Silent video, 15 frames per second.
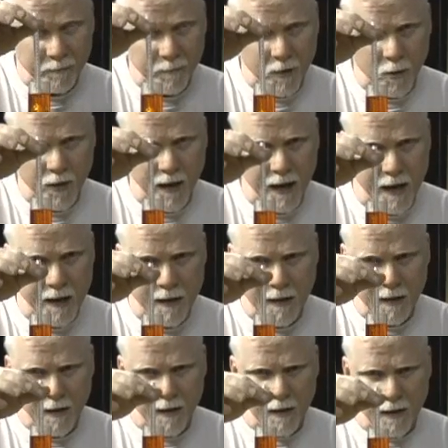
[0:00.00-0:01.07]
Okay?
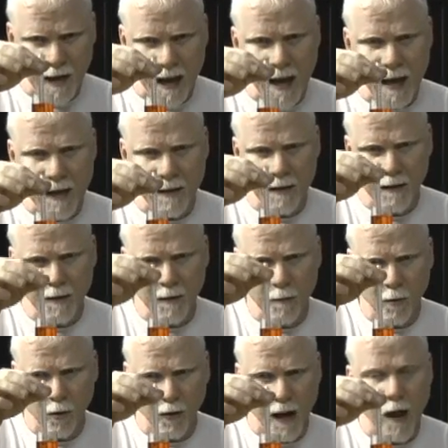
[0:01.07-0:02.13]
And the
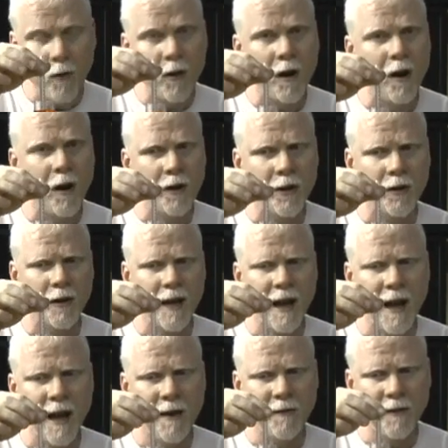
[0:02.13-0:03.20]
more alcohol you're going to
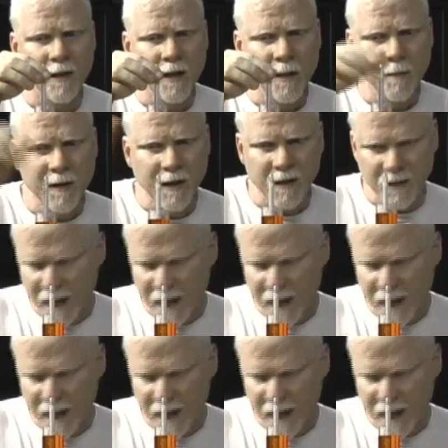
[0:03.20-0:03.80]
have. Because